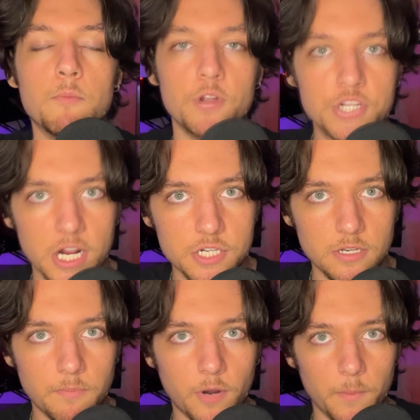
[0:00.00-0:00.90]
and
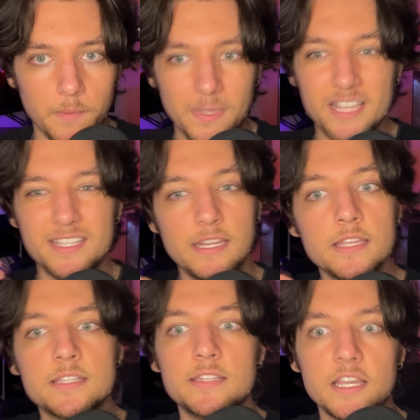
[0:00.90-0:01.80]
projection department, because it
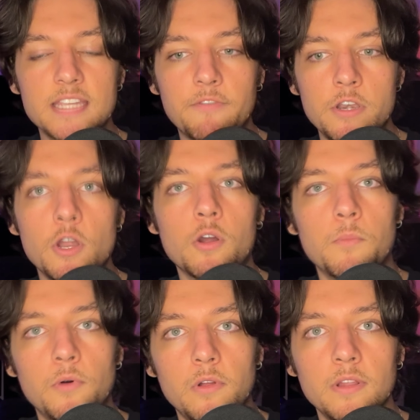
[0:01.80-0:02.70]
does have a
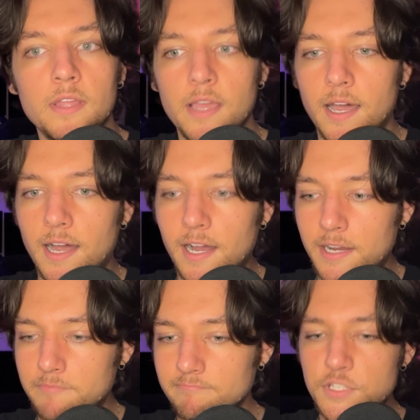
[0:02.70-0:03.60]
notable
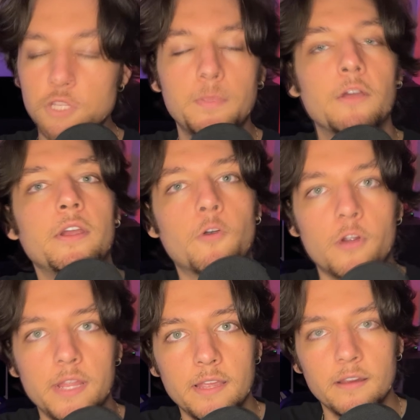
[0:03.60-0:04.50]

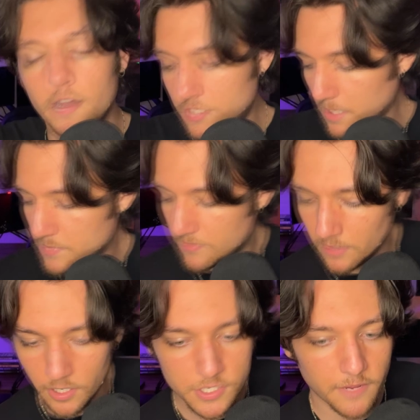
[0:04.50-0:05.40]
superiority on terms of
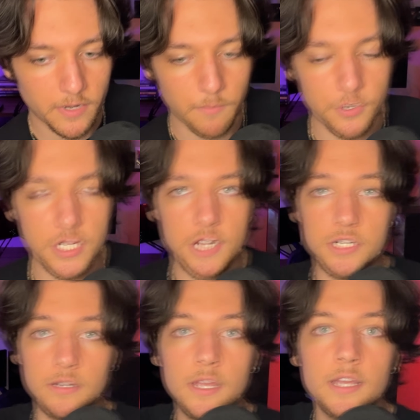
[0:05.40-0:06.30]
the longevity and
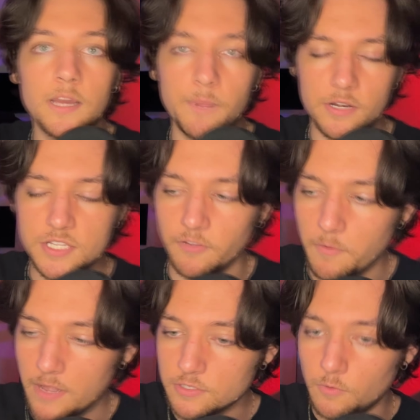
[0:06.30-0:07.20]
projection compared to
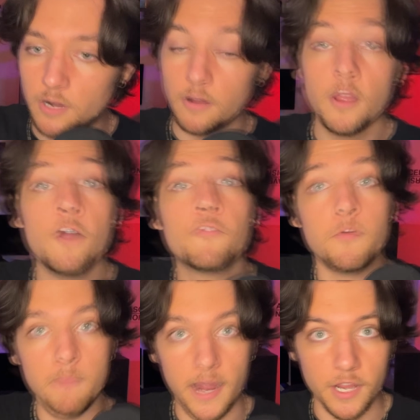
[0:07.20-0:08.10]
Silver Mountain Water
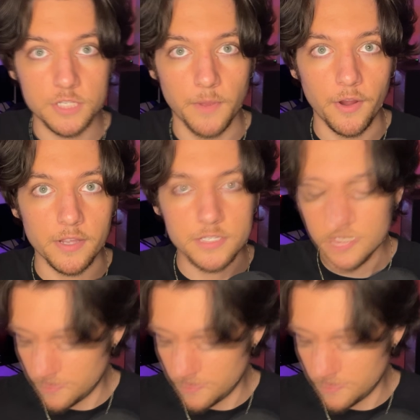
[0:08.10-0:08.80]
from my experience.